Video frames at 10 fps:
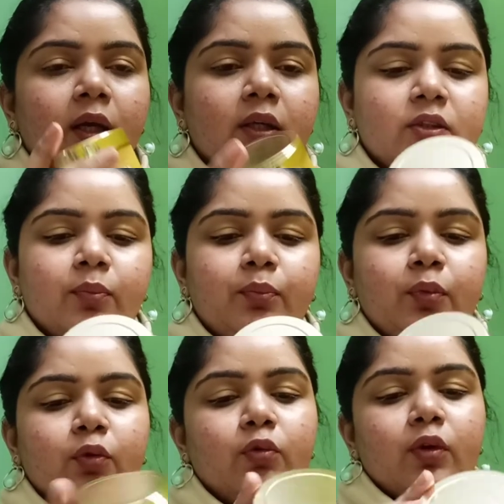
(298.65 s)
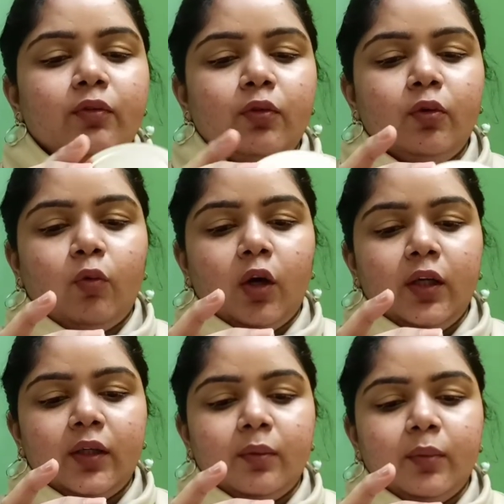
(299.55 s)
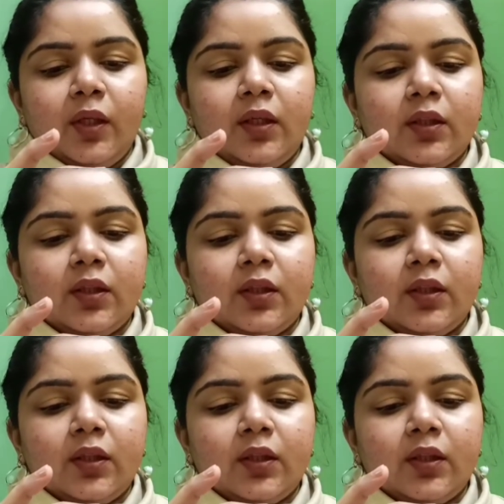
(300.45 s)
It's a beautiful wild turmeric.